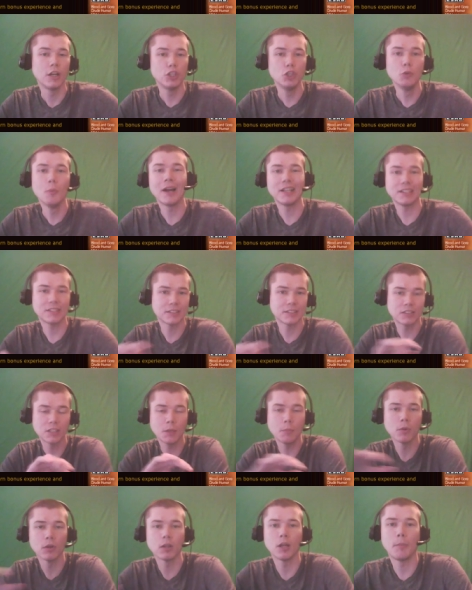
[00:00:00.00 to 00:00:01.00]
you might
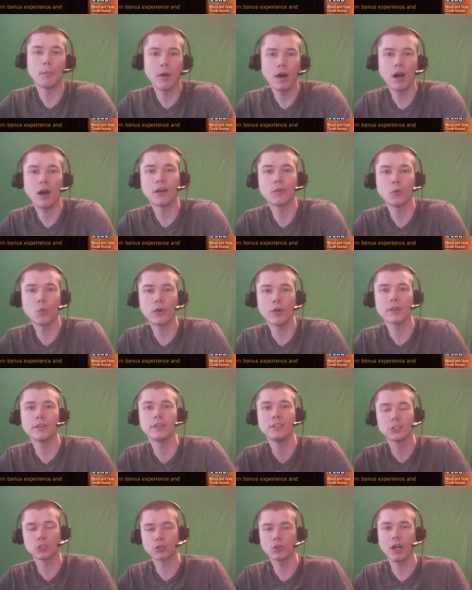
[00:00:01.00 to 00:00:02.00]
stumble upon one of
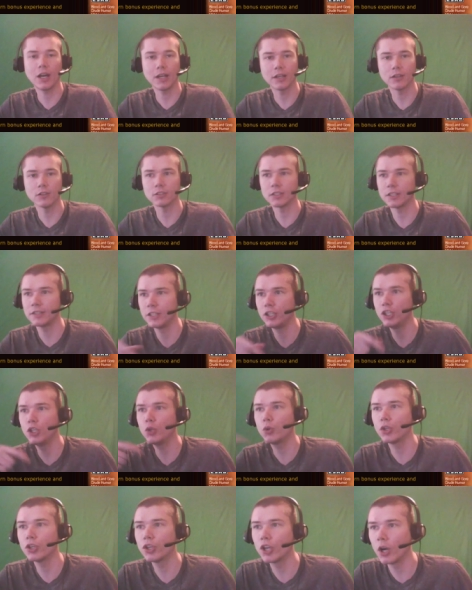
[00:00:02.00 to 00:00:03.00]
these trials, and then you
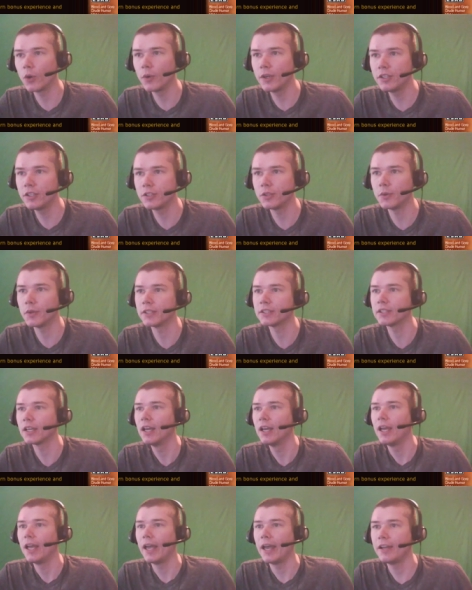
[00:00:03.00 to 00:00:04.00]
can go into it.
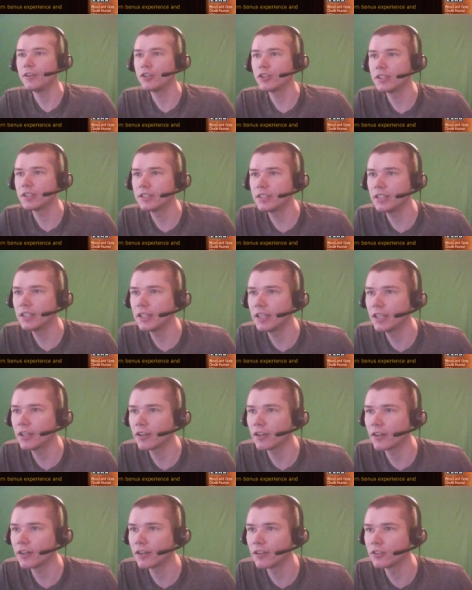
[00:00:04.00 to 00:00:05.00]
And as you can see
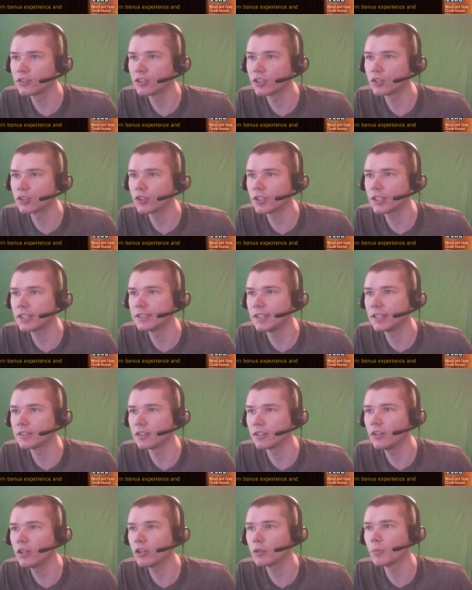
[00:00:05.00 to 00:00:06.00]
here, there's a string it says
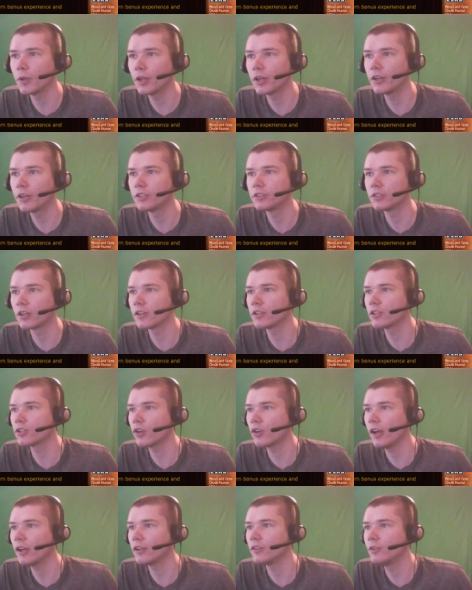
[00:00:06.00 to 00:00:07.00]
another player has started this
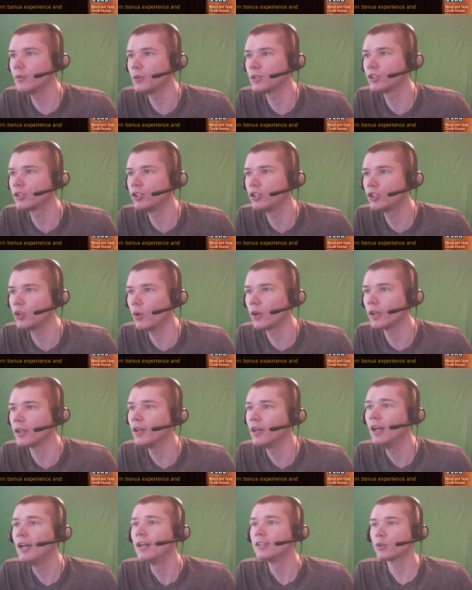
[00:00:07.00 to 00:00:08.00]
trial. Do you wish to join?
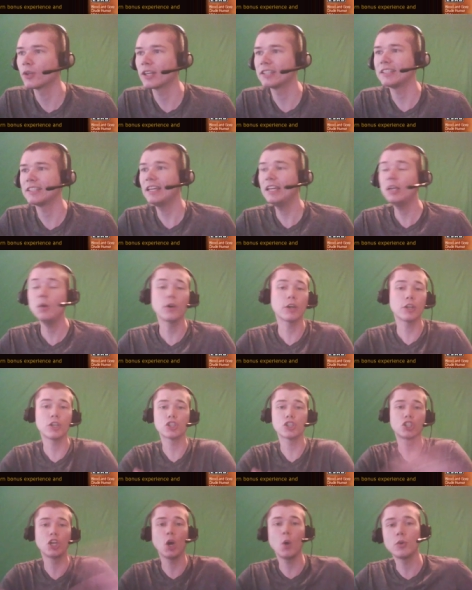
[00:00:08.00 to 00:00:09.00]
So I guess anyone could
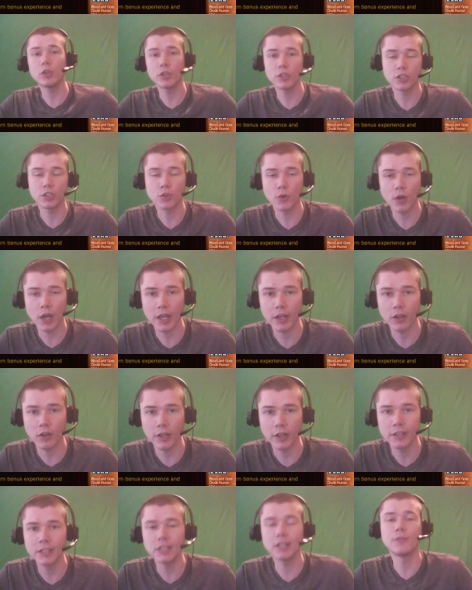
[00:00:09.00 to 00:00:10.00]
just go into the trial,
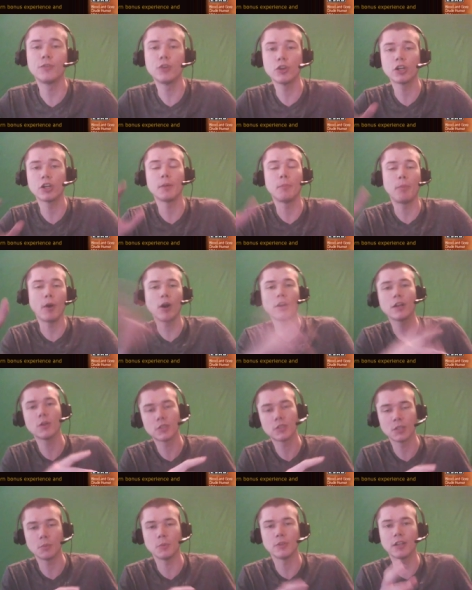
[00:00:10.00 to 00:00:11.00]
and then if you're in a party with
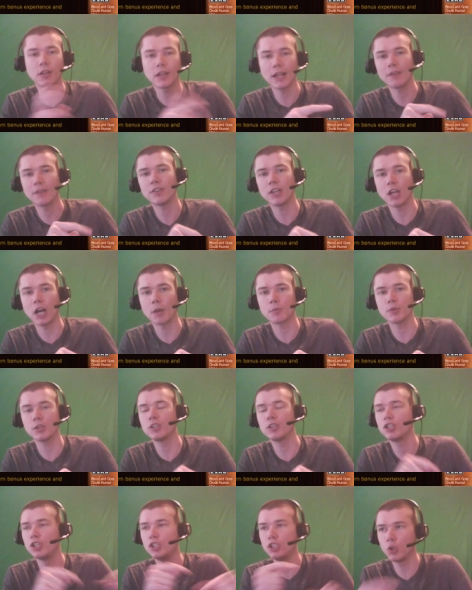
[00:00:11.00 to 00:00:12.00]
someone, they'll have the
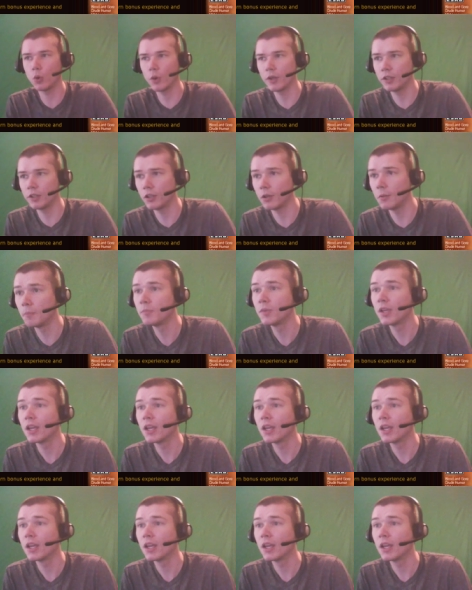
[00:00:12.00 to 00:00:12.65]
option to join you.